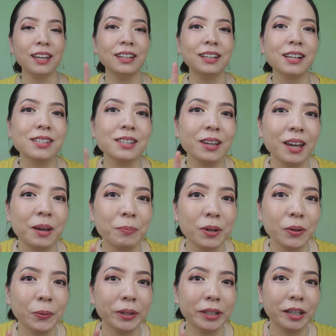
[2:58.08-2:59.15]
It doesn't
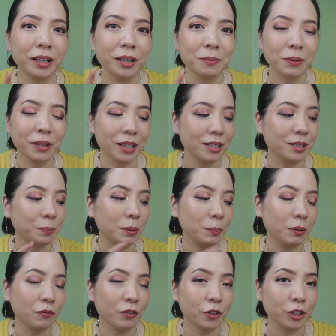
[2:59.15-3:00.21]
happen when I apply the
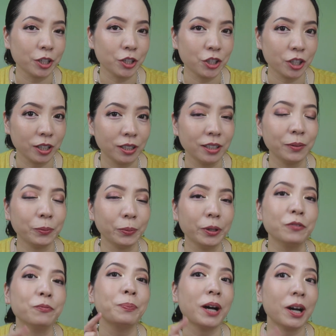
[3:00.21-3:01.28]
BB foundation
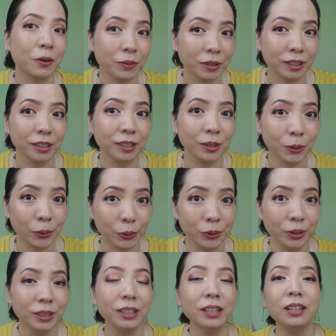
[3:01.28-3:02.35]
with powder alone,
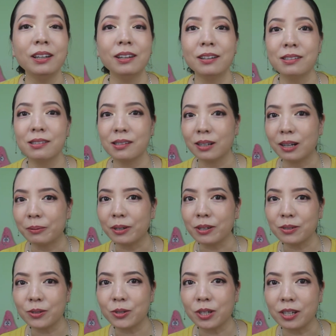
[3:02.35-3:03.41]
so I'm
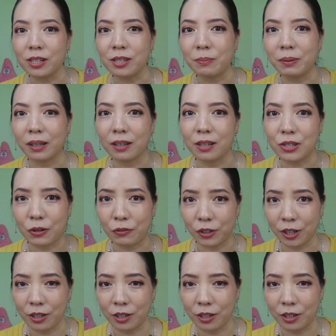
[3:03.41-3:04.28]
not so sure is it because of